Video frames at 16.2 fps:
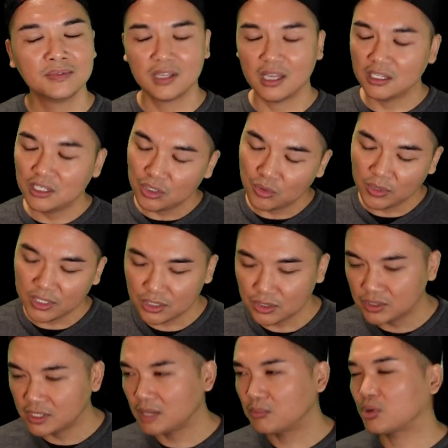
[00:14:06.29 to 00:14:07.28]
And you know what?
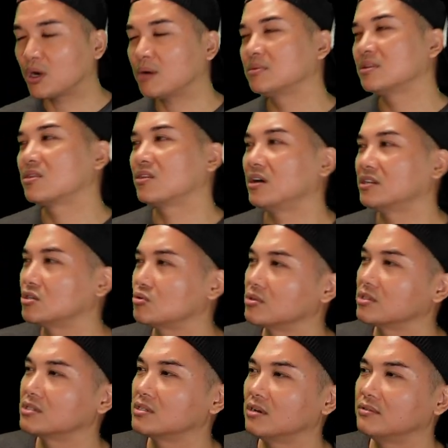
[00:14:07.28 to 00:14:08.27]
Suzette probably thought to
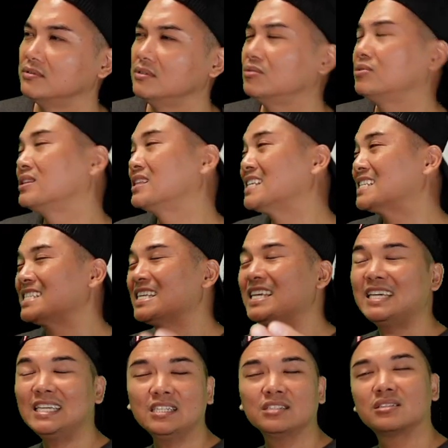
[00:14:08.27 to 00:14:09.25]
herself, you know what? This
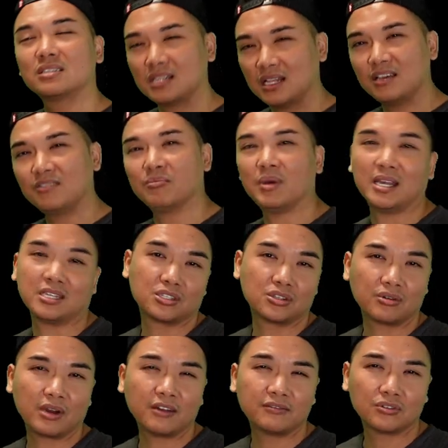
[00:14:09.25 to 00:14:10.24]
is slave
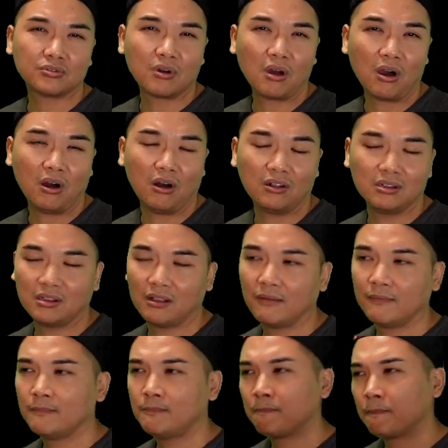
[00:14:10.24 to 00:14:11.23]
master after all
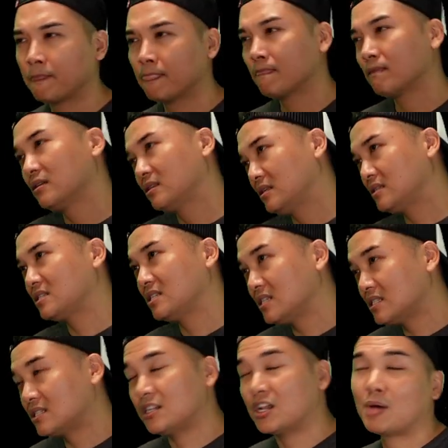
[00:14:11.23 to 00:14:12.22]
this
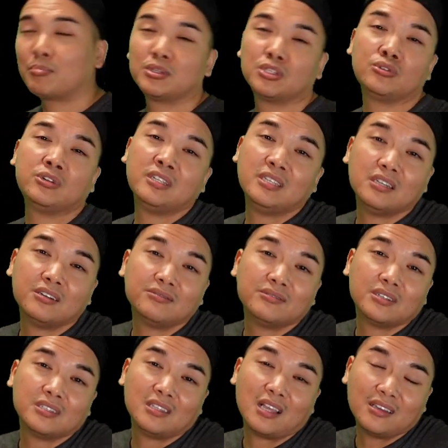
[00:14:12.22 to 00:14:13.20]
is an opportunity
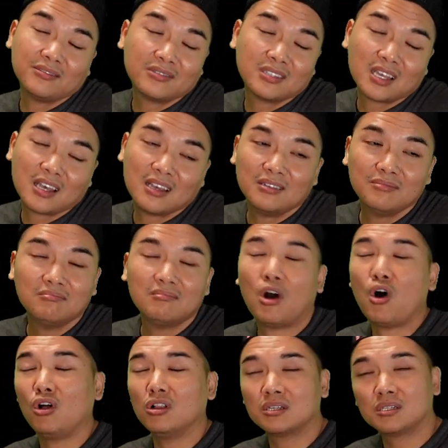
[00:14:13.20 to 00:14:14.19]
of lifetime,
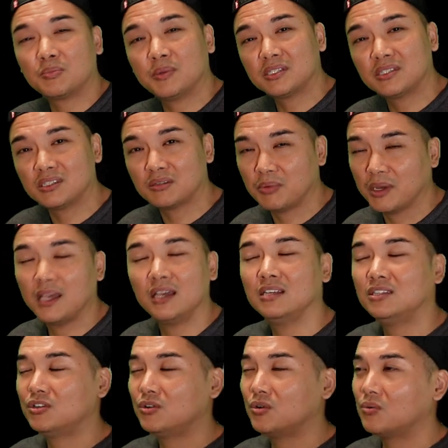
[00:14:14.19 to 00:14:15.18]
all expenses
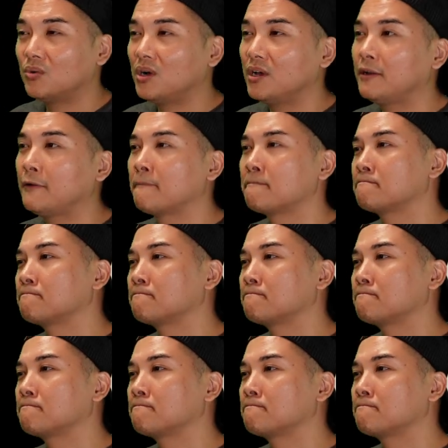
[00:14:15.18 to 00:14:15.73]
paid, you know what?